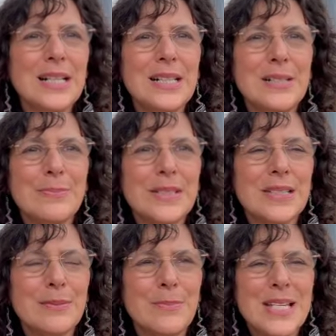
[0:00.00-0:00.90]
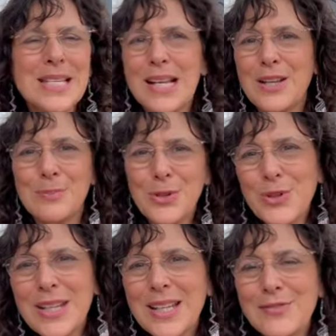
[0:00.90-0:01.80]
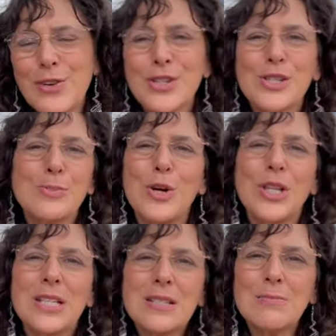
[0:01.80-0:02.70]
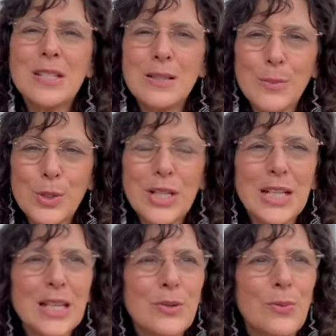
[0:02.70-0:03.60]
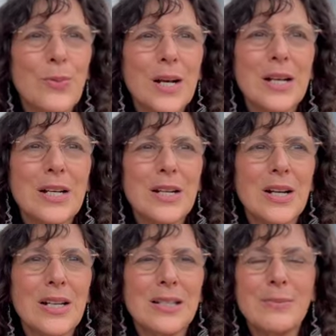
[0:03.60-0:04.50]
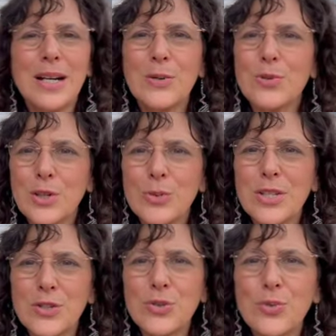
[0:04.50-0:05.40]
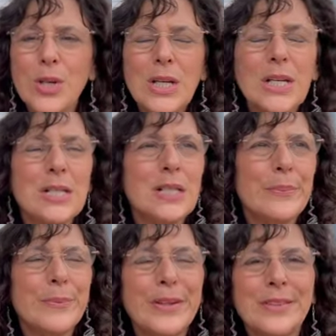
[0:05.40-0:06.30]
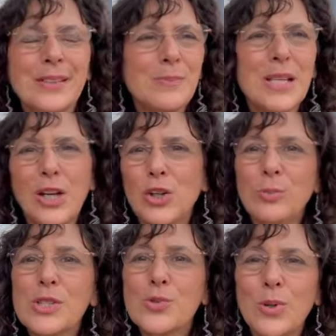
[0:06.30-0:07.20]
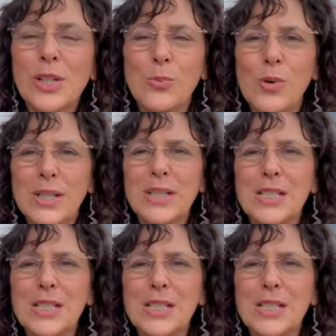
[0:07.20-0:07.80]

Um, it's an amazing community, a very small, intimate community where um, I work with you. Um, it seems like almost one on one.